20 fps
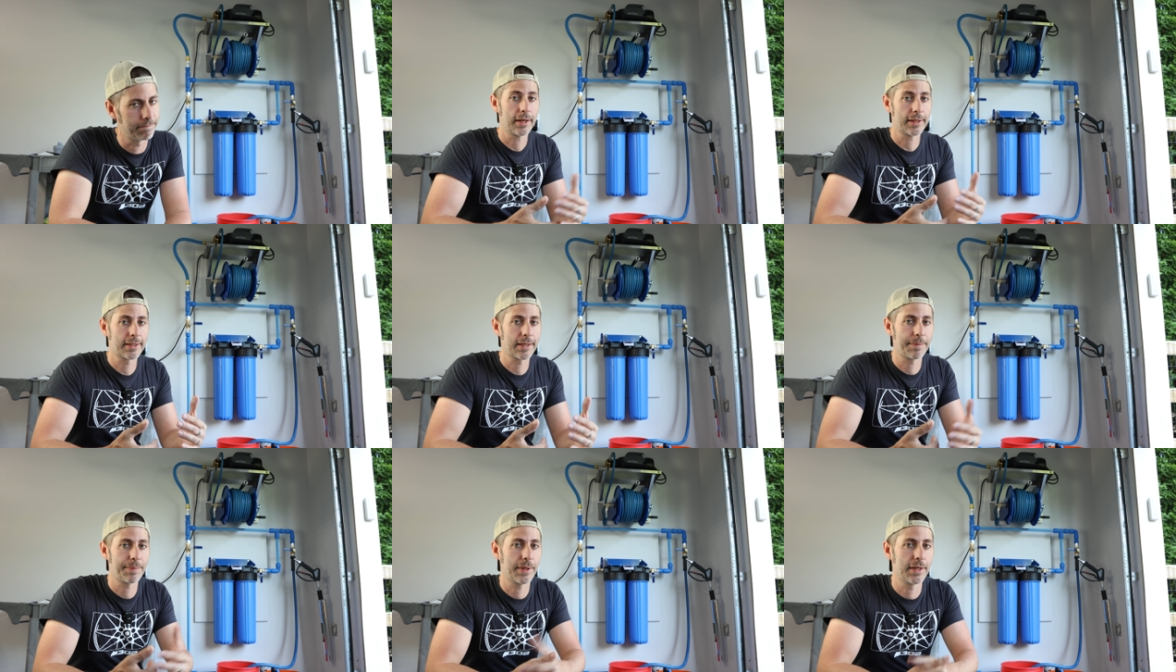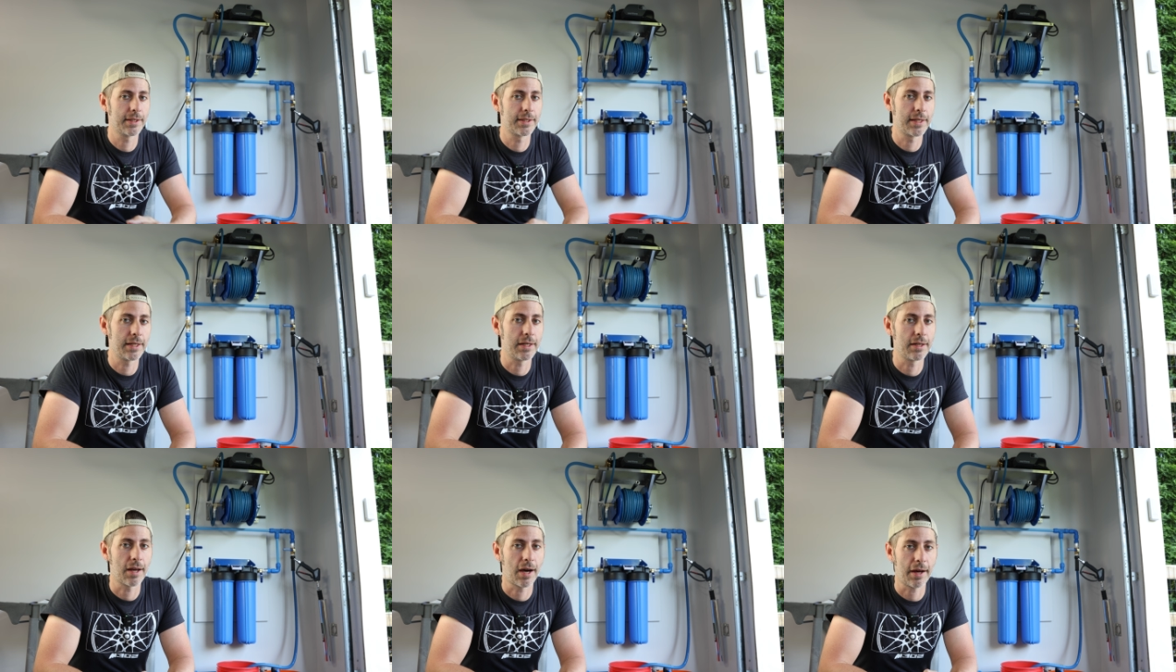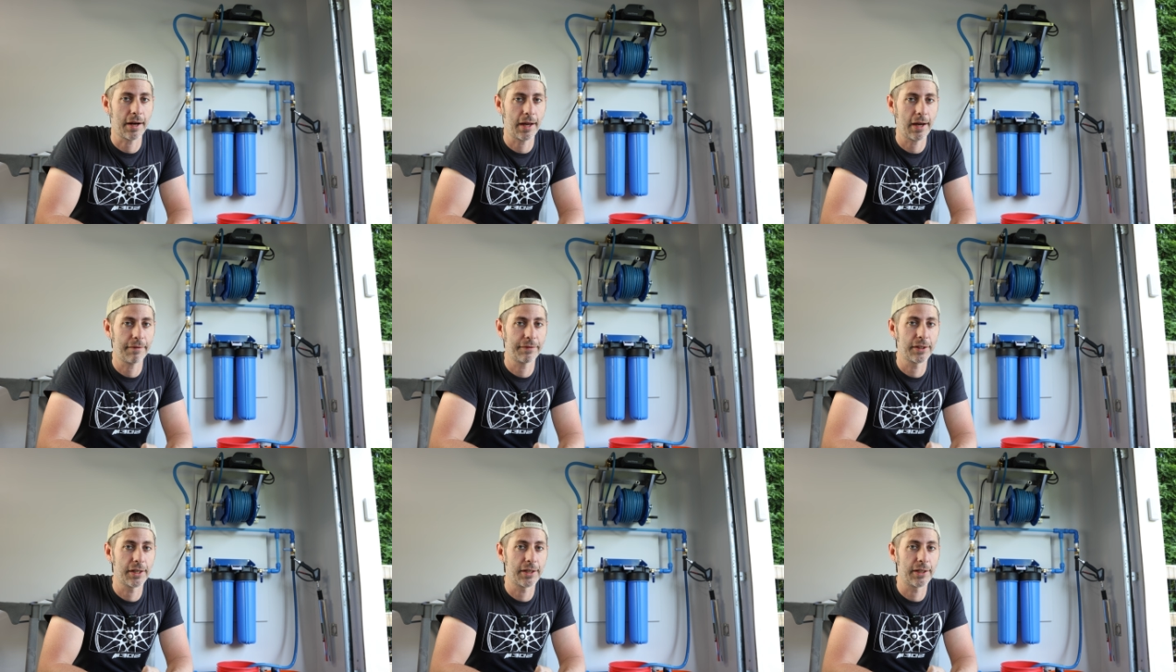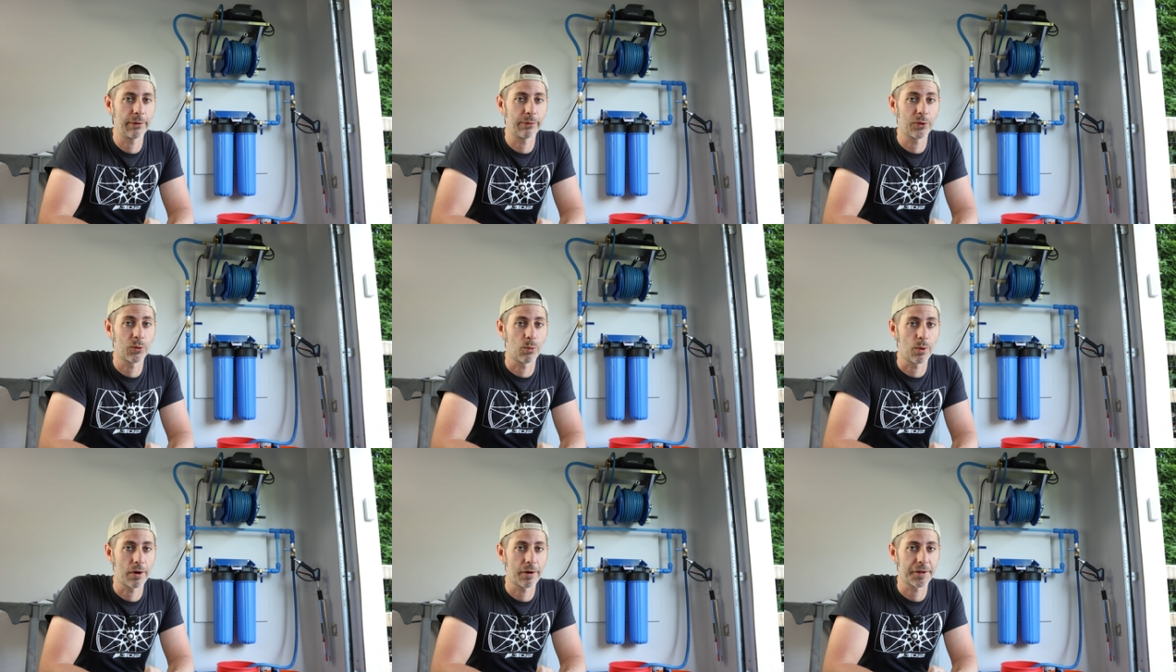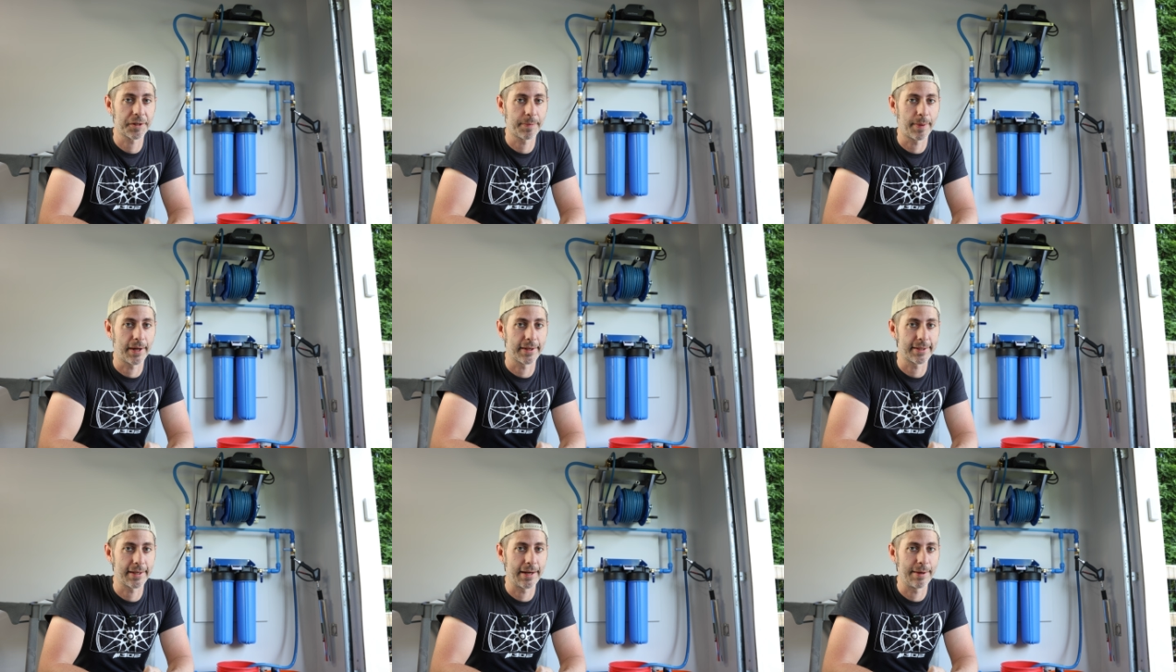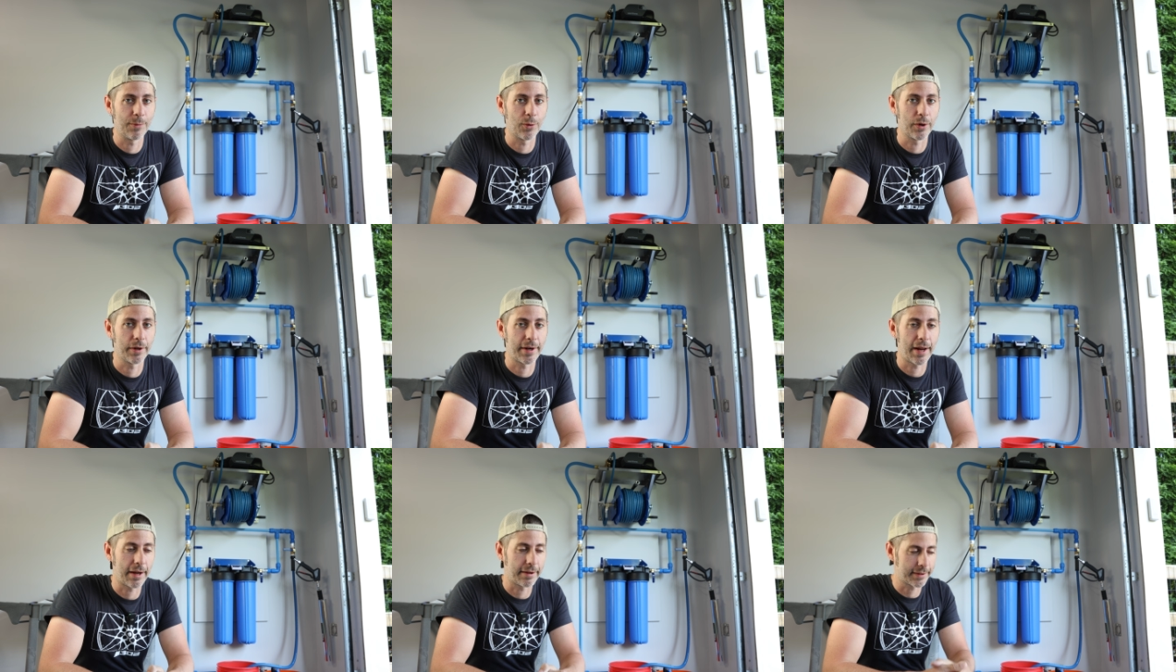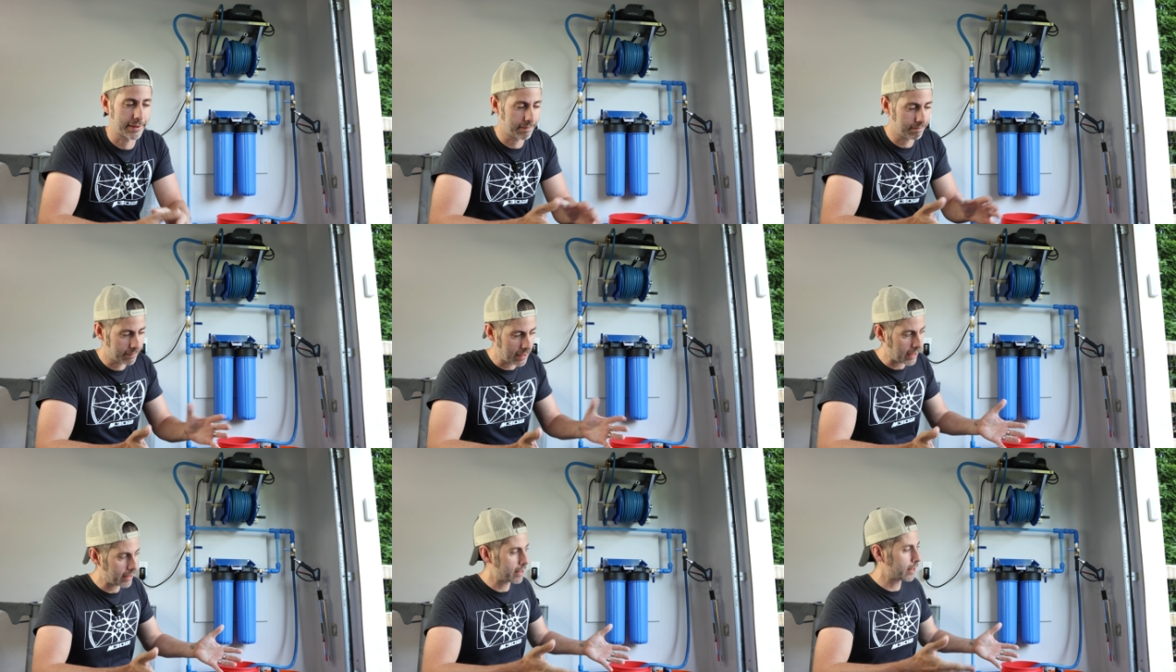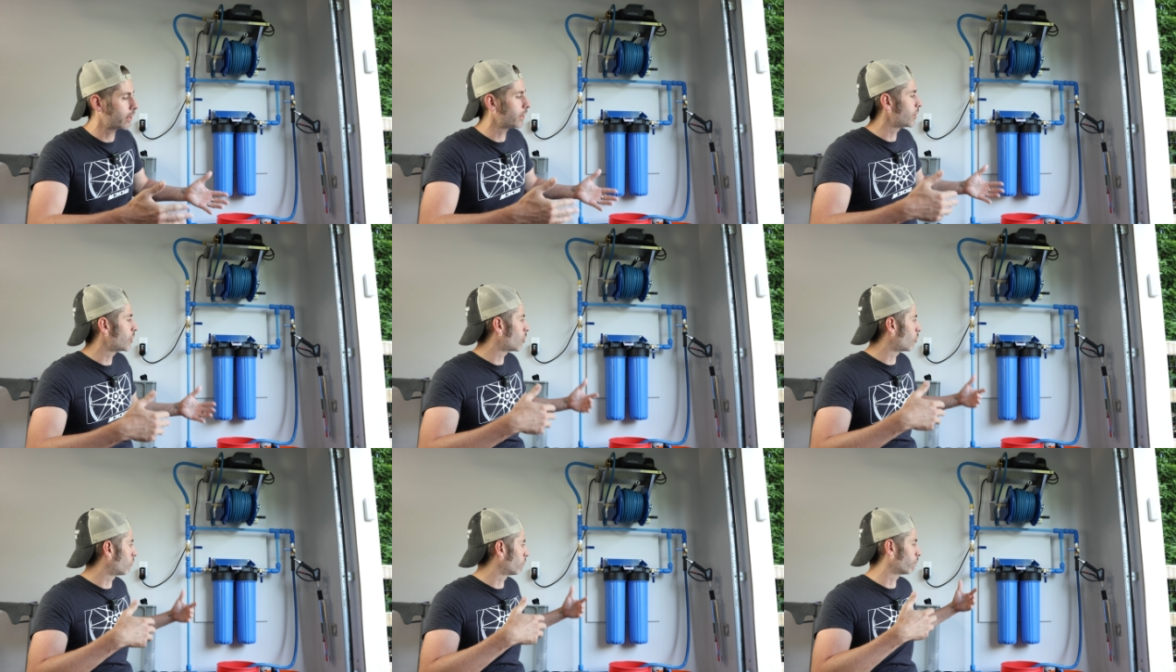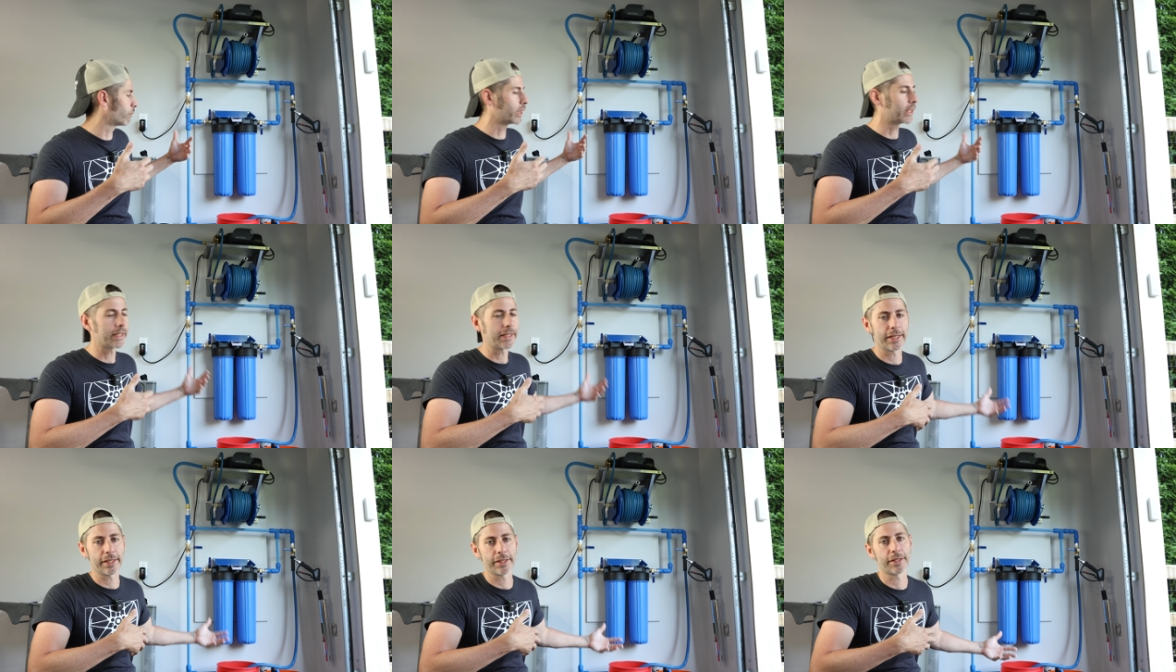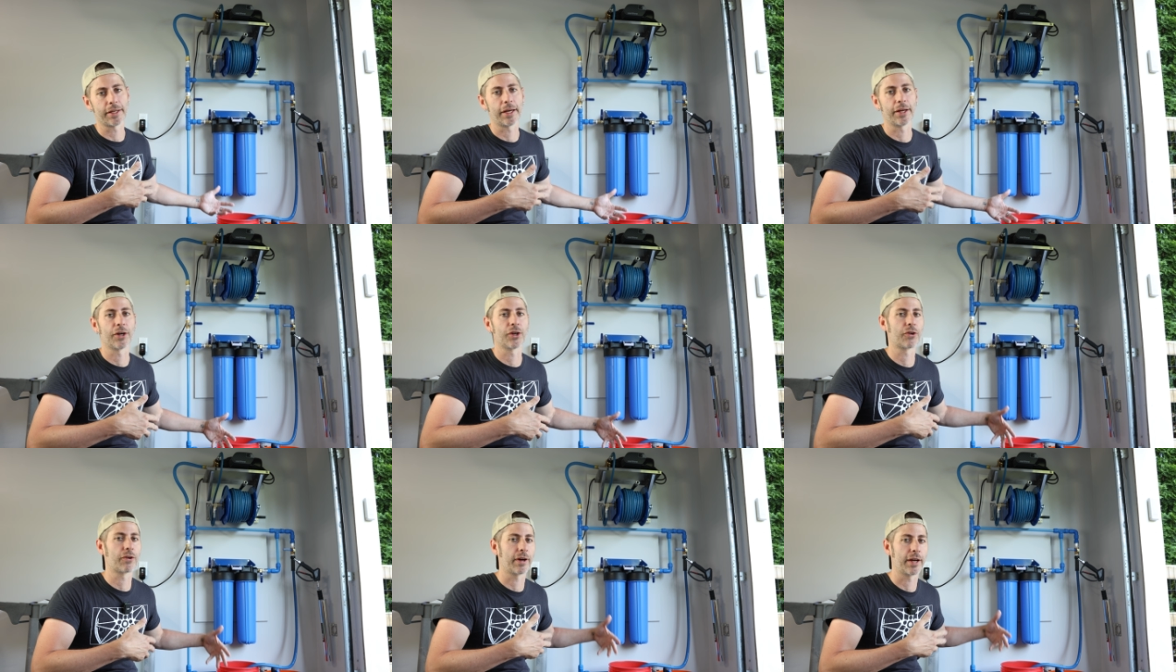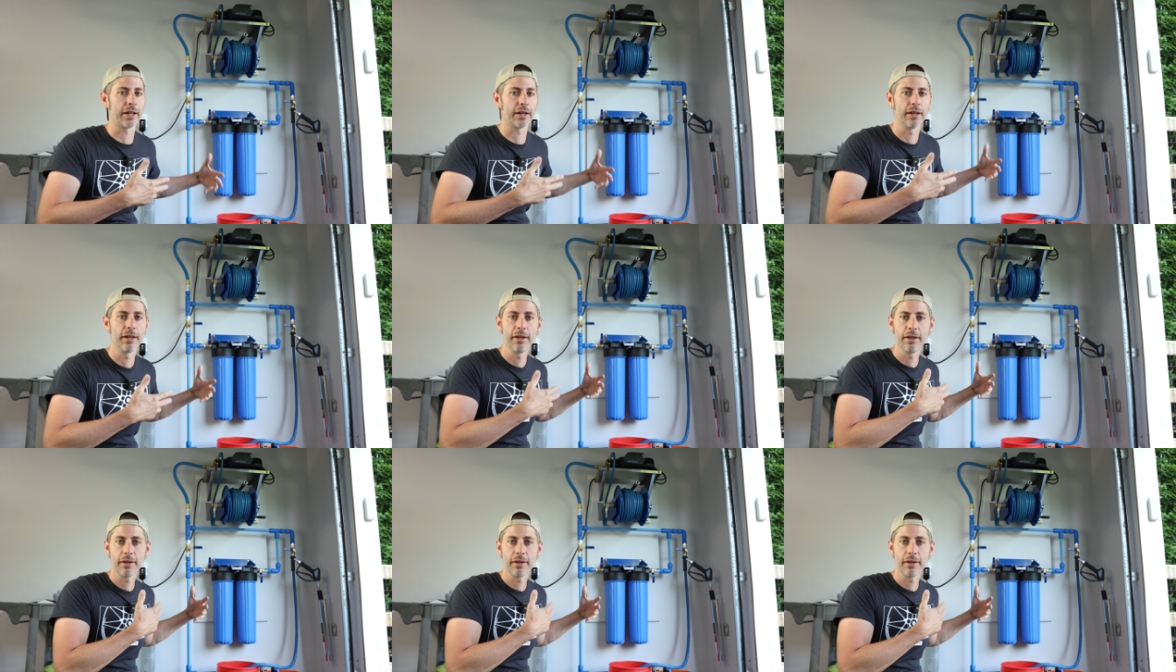Next up is the not having to deal with water spots anymore. Now, technically you don't really need to integrate